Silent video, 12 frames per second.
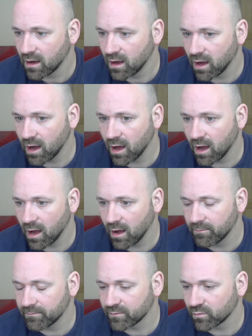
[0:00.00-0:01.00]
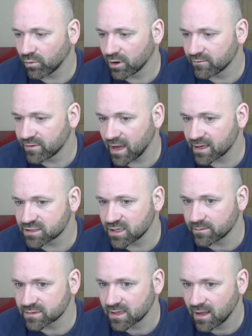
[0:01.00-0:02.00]
one of their
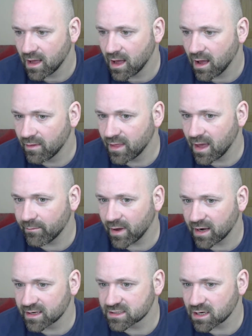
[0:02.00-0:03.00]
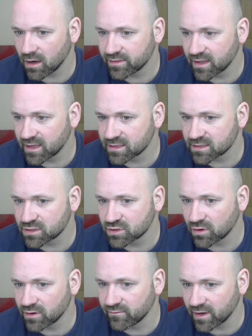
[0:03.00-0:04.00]
ships, and they're managed, I think it's a
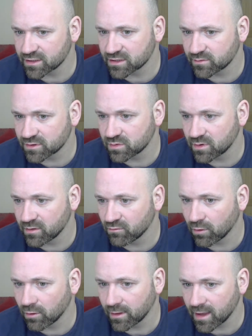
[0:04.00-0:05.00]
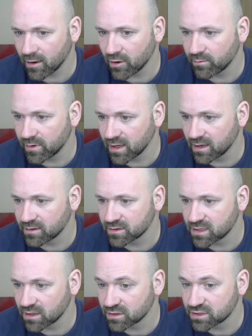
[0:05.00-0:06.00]
joint venture between Royal Caribbean and
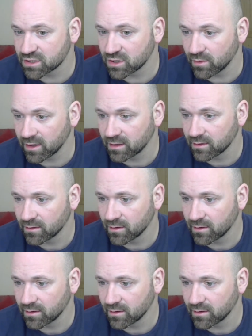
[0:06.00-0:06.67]
TUI.